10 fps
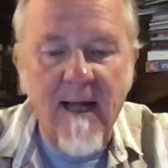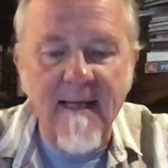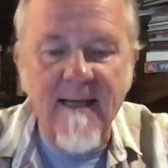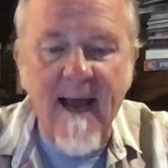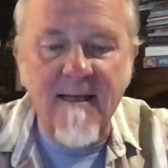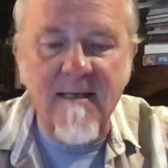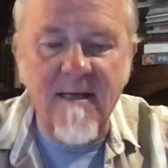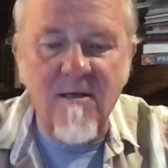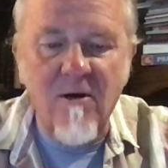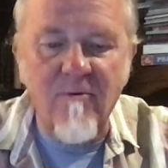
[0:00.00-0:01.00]
has
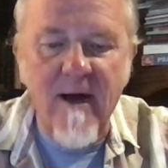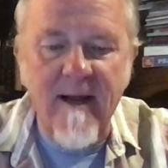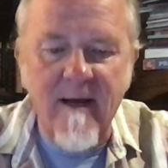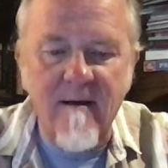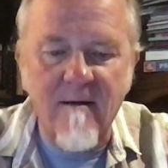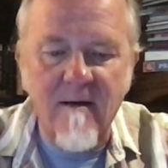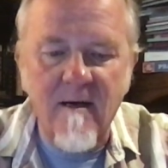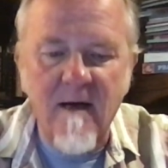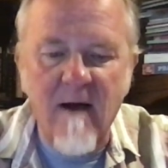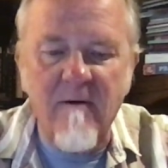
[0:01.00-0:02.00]
access already,
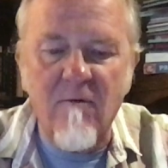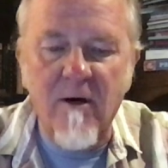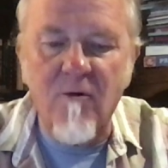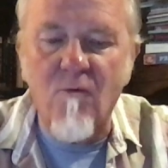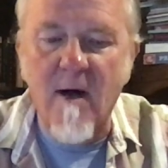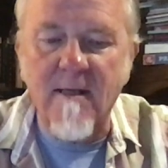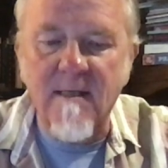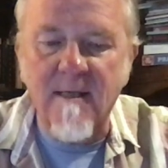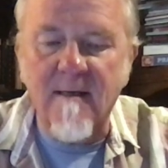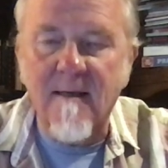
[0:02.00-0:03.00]
everyone who
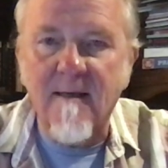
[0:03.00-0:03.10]
wants it,